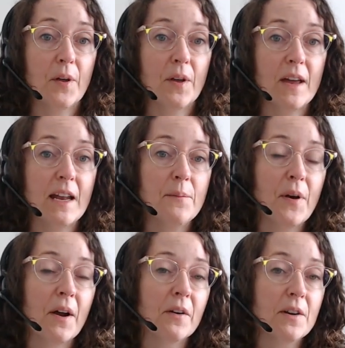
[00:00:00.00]
and
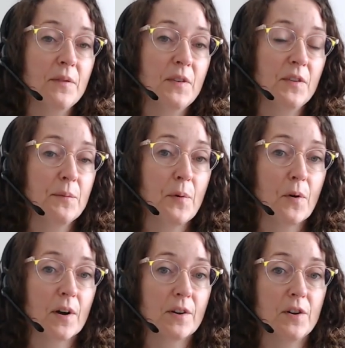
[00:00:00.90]
imperatives to
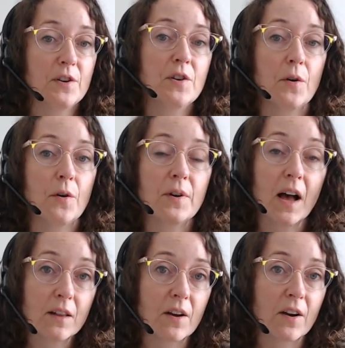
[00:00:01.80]
support good coat
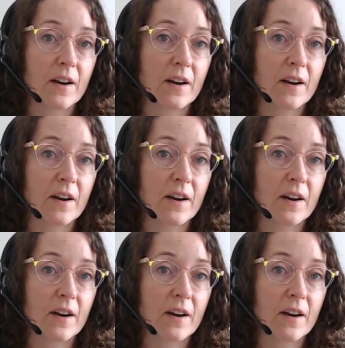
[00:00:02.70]
color,